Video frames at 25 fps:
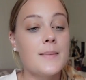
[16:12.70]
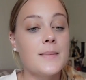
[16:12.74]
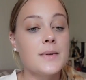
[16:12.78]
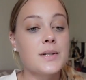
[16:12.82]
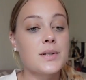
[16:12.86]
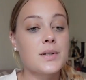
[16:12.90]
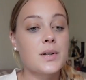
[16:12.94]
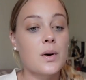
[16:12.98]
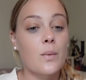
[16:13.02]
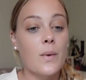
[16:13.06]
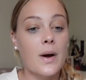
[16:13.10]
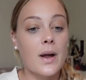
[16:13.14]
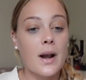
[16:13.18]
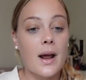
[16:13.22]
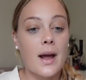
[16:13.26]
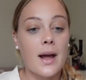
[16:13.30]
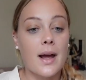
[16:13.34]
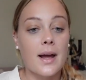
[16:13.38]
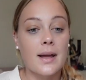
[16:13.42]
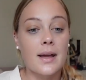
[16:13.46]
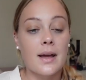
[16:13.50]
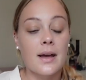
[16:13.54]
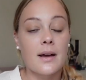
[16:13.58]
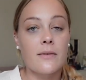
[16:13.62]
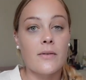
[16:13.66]
So what
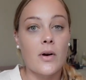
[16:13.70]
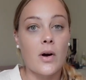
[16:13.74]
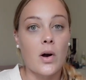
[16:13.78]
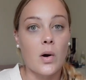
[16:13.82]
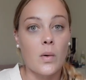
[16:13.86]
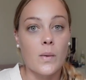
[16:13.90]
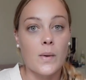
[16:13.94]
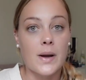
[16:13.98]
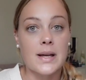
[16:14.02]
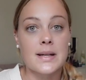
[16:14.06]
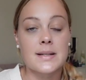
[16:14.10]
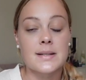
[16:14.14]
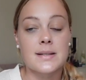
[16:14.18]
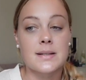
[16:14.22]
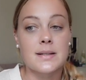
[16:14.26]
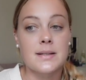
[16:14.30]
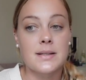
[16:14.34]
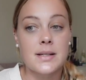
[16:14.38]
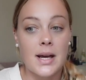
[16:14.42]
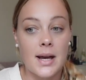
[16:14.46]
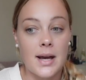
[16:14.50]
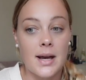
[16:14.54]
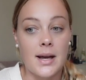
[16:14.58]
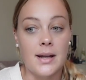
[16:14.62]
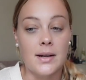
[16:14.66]
I have always
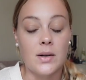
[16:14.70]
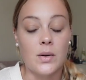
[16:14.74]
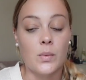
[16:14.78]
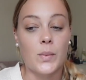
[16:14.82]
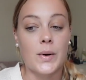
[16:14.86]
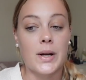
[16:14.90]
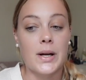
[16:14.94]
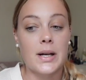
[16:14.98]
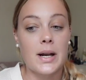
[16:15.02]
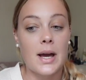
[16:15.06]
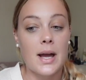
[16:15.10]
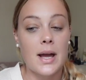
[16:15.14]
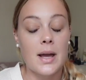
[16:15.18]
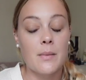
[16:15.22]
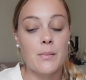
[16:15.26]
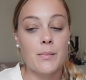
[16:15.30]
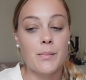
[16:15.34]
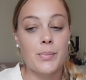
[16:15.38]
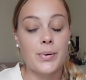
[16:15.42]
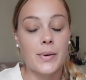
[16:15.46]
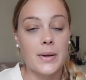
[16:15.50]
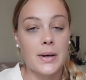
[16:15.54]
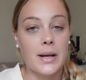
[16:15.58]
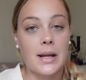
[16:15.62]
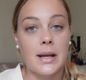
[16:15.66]
done when I'm
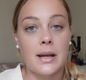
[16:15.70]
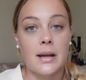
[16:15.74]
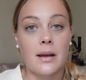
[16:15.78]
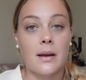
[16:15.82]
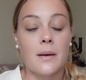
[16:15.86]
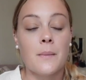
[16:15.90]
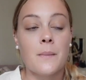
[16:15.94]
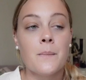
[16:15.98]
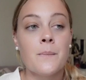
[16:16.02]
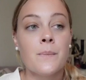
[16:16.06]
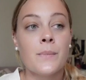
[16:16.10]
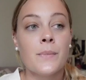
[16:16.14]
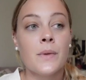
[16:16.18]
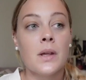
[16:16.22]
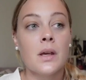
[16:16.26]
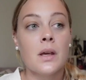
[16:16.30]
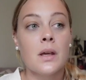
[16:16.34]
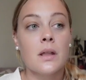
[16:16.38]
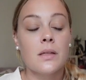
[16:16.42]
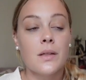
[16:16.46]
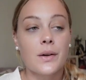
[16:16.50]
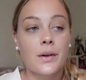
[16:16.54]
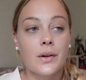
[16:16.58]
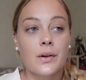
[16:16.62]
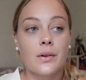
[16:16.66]
putting
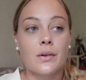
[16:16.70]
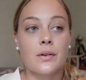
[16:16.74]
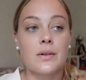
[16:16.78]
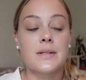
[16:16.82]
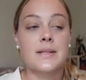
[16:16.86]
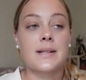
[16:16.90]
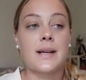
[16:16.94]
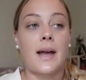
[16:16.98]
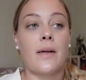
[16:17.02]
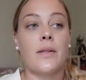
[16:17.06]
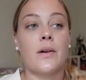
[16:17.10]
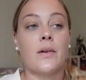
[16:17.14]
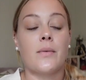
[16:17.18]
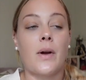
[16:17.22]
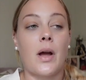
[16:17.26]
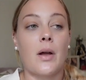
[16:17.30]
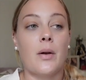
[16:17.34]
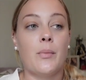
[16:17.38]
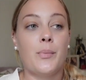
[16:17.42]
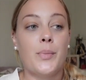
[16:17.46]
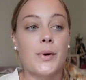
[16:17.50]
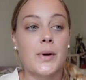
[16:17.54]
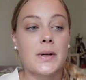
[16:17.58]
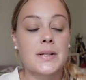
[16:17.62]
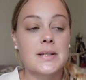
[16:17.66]
the Girls Gather
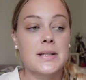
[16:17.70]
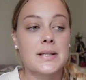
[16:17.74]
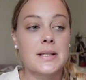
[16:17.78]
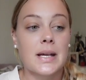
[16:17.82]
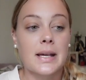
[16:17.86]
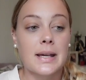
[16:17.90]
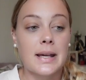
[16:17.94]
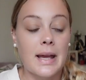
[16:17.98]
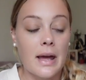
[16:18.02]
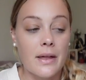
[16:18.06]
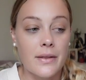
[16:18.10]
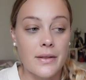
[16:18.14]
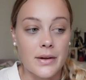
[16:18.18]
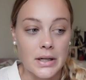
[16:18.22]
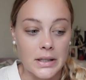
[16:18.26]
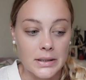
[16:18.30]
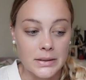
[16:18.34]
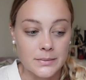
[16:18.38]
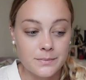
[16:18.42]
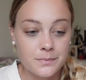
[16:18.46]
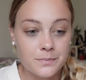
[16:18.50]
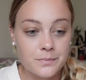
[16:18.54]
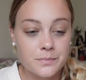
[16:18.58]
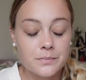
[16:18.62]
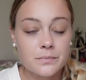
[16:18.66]
Round books
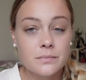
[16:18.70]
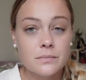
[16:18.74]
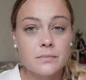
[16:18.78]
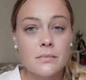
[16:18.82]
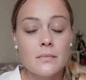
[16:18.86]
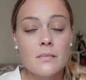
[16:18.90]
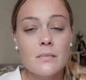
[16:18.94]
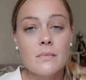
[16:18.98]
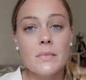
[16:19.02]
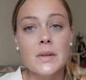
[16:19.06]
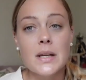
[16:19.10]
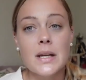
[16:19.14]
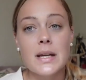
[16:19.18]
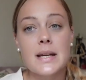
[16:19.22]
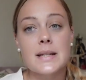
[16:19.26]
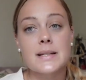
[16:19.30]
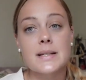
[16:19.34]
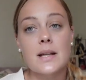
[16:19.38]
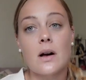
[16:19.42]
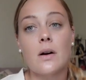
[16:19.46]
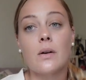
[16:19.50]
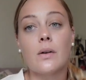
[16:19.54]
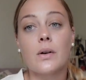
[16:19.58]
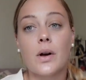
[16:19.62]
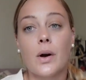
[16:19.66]
together is
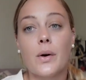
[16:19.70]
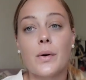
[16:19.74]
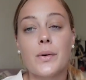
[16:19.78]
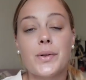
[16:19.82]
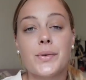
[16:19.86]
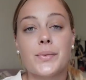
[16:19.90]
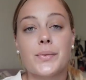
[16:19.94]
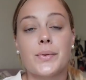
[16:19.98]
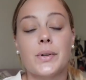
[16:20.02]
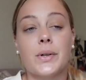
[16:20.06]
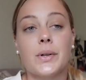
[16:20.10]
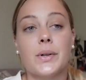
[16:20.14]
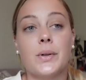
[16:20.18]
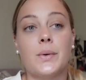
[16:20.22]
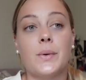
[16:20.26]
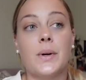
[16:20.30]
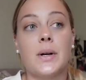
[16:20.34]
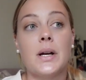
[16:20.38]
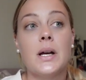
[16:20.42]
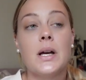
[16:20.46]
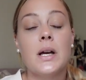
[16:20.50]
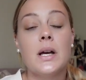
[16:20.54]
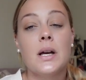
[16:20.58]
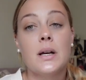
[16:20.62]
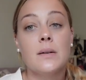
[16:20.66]
I'll go
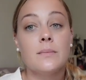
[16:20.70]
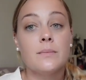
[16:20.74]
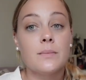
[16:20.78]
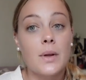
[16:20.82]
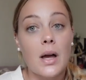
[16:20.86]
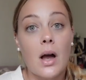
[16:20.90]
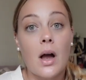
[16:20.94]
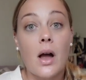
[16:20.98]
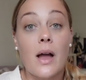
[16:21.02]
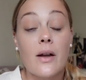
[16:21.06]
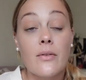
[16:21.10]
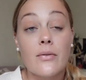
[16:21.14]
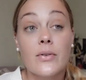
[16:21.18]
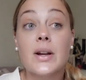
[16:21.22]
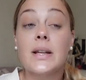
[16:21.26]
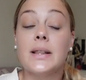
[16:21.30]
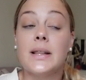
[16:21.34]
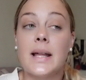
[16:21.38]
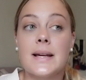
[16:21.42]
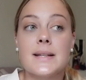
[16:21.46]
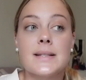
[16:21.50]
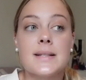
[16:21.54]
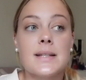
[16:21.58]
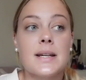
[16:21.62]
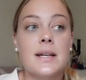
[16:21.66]
through every
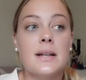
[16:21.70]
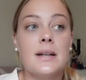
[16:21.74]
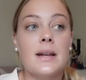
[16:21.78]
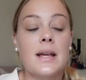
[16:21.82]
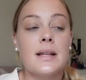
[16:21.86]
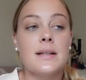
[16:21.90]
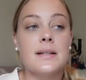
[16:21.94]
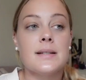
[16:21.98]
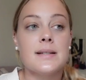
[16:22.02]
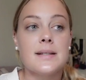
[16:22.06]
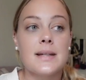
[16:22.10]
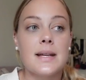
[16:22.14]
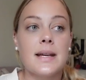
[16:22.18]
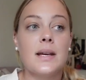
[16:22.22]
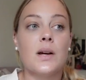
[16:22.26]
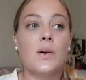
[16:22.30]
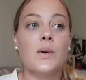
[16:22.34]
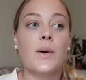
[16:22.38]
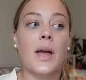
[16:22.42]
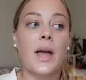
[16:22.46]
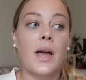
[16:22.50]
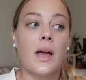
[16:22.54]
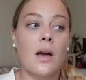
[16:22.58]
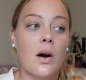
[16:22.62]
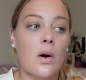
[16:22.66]
lesson and see,
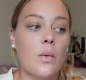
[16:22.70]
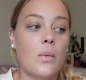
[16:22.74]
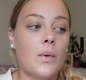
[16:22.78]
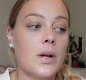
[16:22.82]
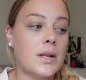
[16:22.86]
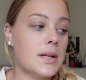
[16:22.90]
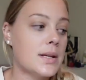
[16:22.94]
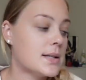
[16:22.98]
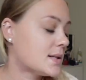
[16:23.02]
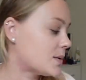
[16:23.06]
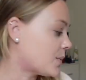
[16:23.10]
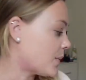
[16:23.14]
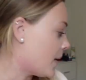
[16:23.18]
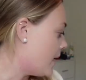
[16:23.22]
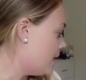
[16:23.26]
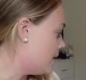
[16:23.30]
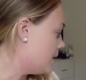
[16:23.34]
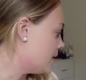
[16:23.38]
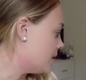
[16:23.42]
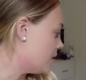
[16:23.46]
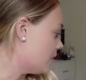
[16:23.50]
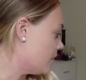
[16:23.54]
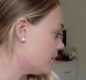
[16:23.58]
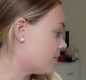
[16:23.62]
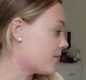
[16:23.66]
okay, oh well, this one,
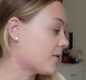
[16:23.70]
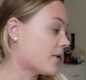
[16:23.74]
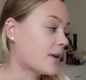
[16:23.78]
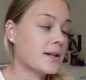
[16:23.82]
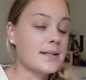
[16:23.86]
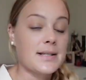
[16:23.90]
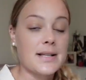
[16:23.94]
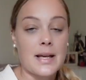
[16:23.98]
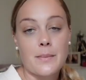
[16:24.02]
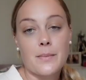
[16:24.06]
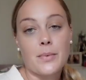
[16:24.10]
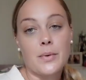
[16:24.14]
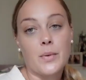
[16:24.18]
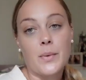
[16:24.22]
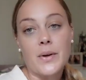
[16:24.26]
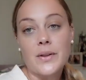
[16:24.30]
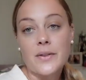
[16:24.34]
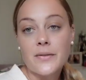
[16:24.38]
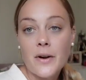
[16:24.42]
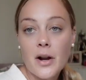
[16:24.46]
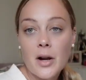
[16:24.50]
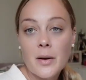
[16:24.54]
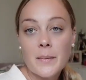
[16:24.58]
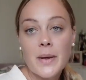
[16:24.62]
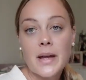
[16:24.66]
for example with
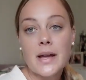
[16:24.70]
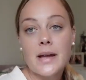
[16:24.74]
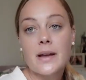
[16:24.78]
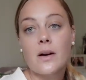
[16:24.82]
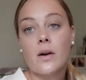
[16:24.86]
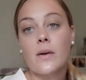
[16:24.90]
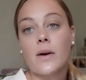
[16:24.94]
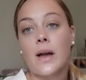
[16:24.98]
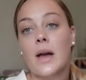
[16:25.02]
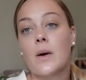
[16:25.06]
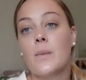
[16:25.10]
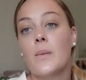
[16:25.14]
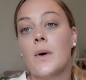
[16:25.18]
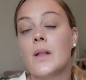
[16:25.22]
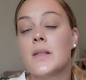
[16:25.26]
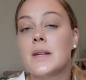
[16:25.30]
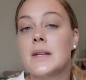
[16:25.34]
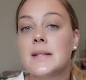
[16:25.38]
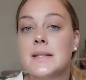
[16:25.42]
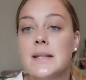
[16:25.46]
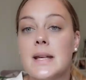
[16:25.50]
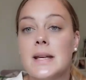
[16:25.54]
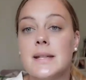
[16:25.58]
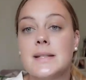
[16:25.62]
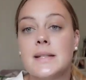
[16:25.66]
farming, okay, well
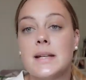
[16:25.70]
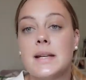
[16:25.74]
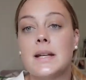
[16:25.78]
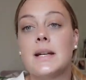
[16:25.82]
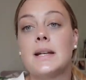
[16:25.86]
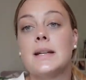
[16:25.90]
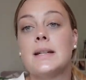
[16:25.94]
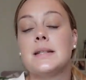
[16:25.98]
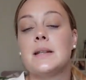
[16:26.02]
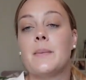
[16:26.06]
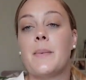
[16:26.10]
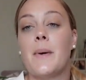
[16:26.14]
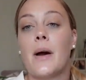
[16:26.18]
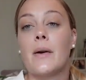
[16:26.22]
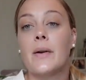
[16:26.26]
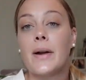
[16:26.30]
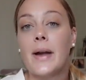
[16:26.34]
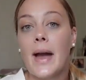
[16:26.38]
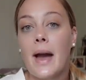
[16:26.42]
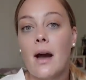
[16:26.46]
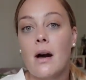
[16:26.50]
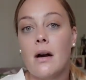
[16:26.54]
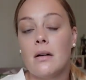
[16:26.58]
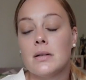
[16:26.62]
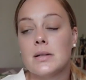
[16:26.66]
this lesson is about
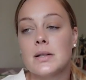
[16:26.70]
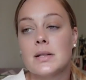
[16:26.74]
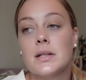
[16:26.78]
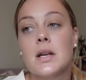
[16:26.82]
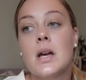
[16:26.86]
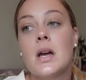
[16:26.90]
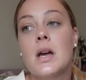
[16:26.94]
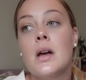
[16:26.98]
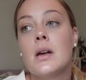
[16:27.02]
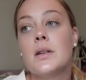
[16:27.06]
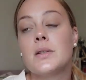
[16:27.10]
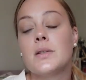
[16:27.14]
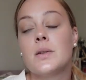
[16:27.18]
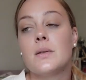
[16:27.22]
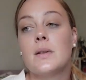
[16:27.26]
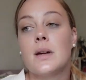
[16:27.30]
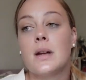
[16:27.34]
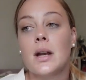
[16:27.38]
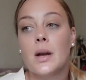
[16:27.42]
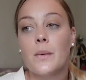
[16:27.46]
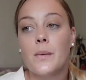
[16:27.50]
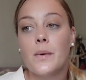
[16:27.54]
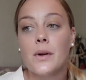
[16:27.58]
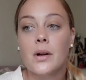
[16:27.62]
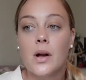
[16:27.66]
cows. So then
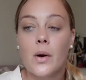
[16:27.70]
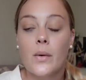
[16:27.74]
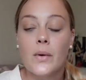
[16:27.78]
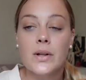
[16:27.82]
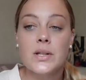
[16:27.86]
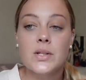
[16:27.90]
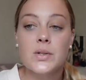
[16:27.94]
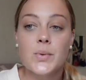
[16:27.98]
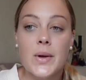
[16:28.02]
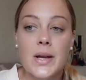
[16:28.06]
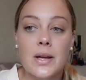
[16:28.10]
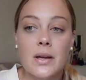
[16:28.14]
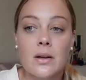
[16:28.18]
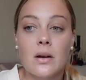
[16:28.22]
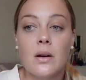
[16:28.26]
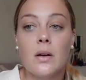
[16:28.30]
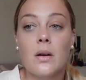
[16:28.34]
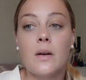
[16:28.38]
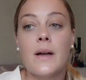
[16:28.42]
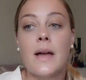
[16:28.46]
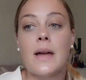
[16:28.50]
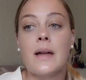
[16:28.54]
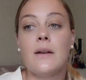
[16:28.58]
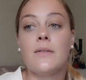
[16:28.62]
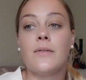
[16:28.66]
I will go on
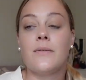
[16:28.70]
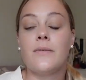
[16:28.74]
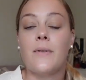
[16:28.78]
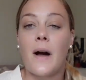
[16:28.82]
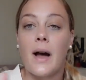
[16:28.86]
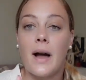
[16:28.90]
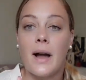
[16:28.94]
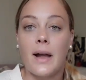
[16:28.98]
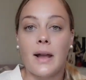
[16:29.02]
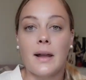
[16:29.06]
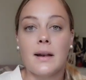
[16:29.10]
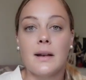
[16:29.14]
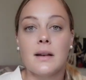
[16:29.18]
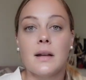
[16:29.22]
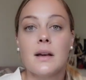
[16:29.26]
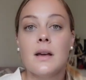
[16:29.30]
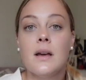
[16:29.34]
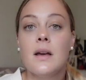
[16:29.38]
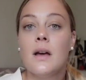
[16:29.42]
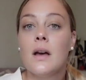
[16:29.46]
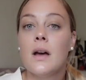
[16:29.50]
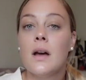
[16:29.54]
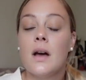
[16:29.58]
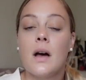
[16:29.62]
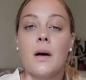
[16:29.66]
Twinkle and find
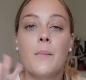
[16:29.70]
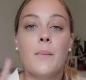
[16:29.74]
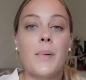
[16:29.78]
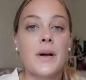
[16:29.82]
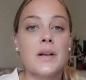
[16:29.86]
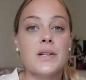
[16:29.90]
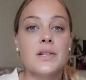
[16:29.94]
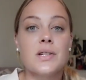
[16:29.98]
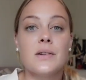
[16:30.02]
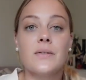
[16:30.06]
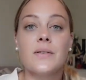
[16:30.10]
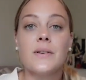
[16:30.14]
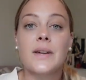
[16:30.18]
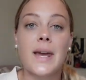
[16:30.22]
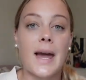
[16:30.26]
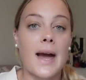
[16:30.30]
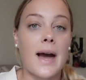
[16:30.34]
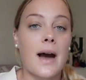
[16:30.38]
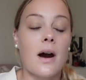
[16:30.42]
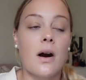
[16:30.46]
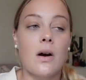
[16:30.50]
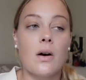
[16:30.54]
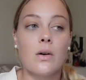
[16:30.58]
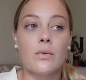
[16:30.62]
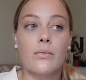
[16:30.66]
a bunch of
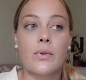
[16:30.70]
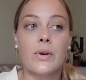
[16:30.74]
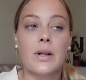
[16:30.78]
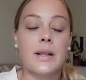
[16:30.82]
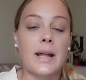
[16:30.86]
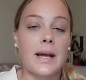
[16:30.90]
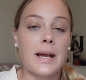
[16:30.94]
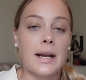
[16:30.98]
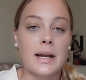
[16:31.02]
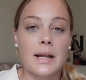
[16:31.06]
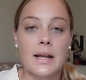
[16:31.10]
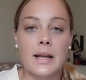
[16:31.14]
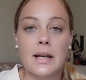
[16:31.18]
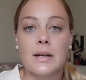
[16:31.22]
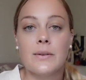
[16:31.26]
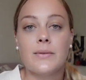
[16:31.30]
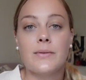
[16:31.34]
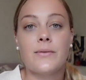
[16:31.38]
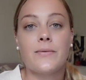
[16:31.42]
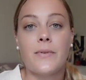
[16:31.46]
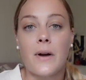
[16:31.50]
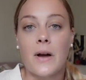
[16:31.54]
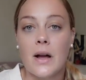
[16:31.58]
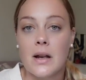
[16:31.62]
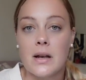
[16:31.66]
cow related
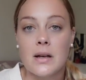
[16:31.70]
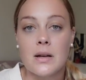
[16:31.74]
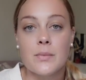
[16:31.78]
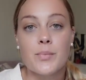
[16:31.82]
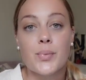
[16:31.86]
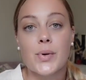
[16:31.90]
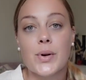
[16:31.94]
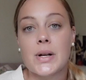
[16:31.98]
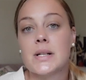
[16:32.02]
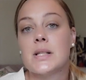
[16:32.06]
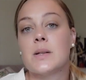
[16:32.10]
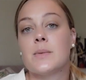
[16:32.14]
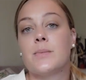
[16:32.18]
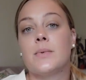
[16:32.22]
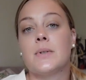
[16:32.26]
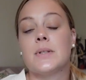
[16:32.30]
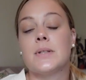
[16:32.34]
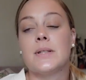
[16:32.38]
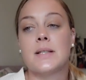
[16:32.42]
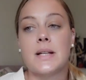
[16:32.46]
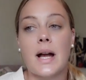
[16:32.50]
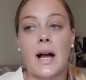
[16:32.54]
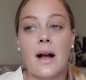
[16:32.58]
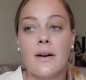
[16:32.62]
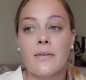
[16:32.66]
fun printable
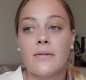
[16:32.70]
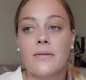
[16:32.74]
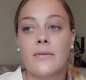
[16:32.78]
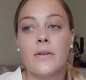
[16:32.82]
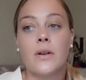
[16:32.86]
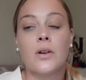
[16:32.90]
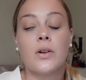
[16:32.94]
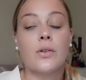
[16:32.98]
stuff.